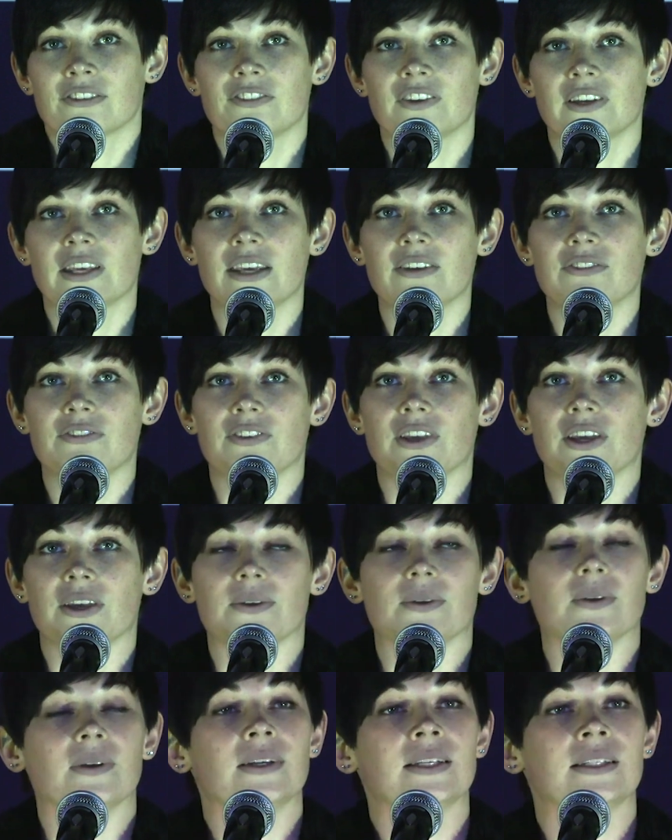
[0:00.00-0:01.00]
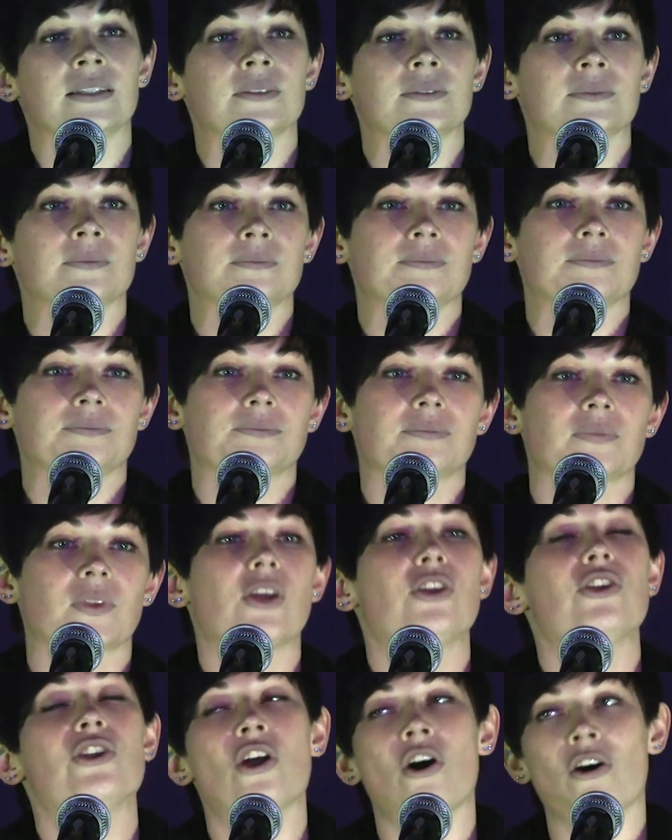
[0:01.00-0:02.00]
forgive you.
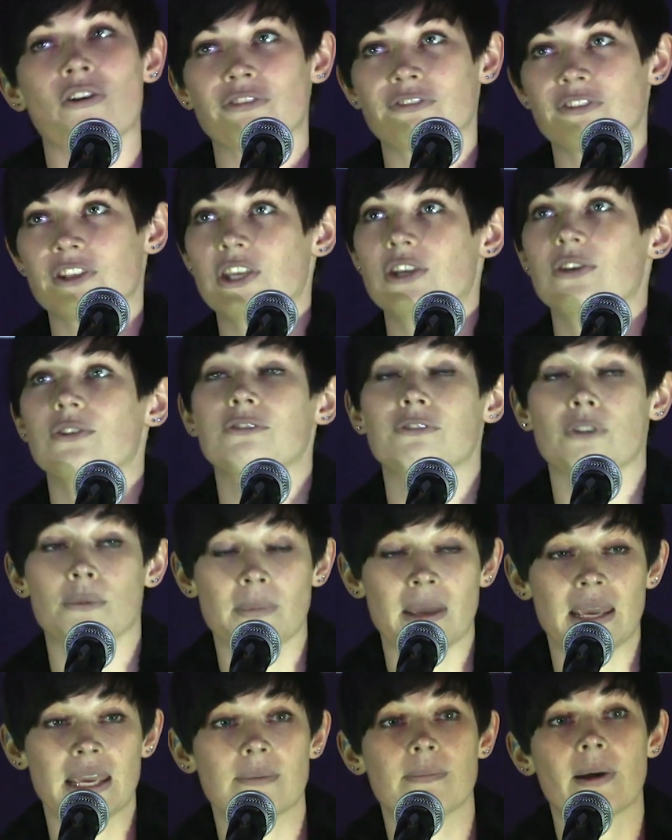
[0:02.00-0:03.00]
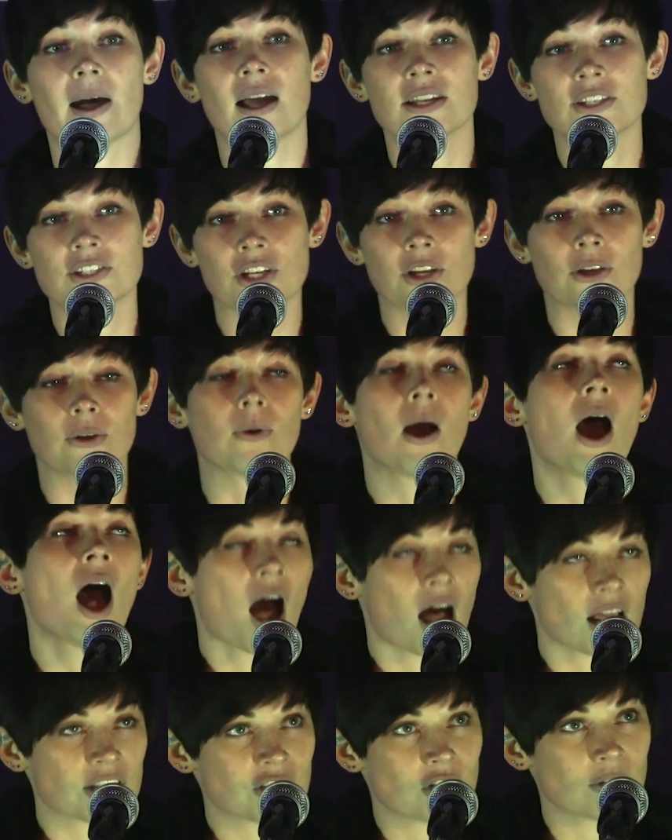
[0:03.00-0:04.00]
Not for you, for me, but I do.
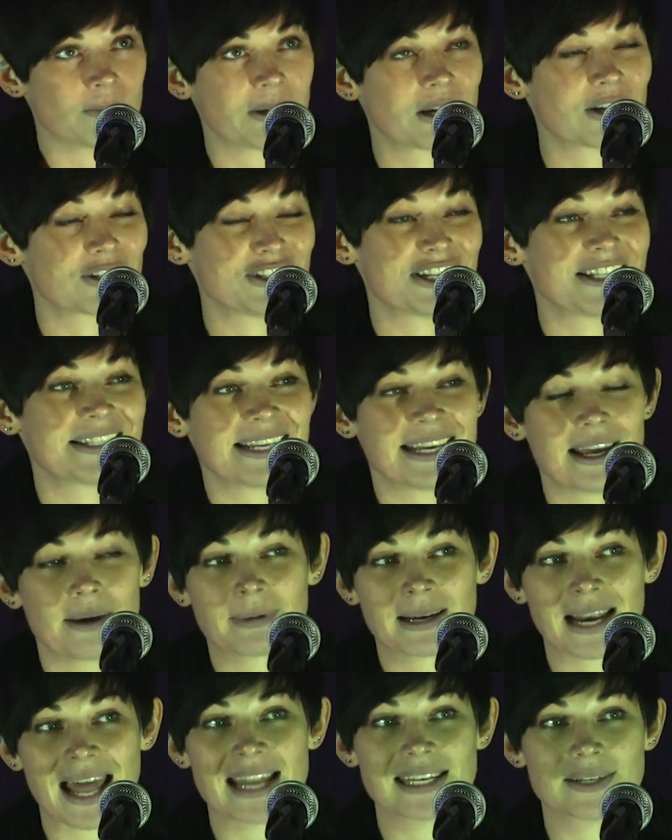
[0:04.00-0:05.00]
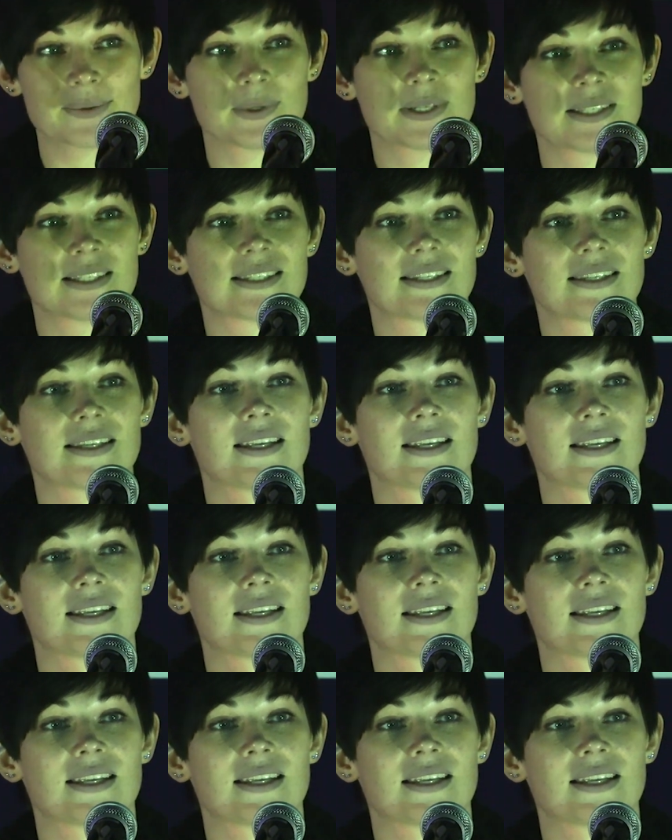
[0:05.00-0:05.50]
I do, because you see, I'm glad it was